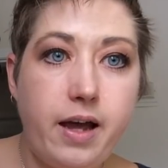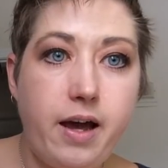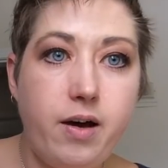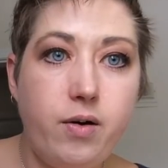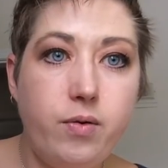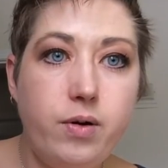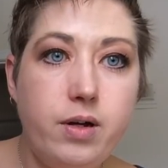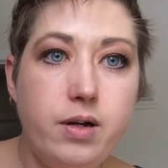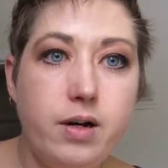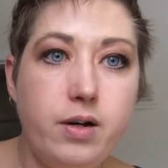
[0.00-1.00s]
How
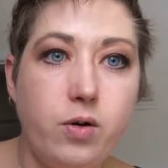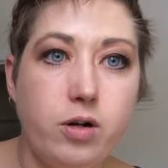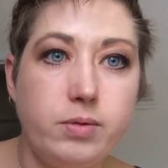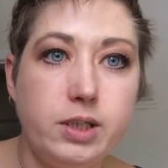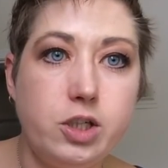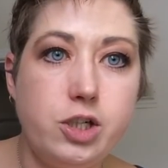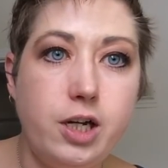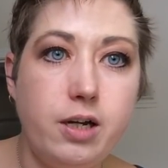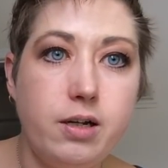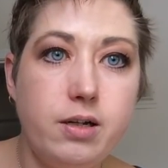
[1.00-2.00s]
adorable is she?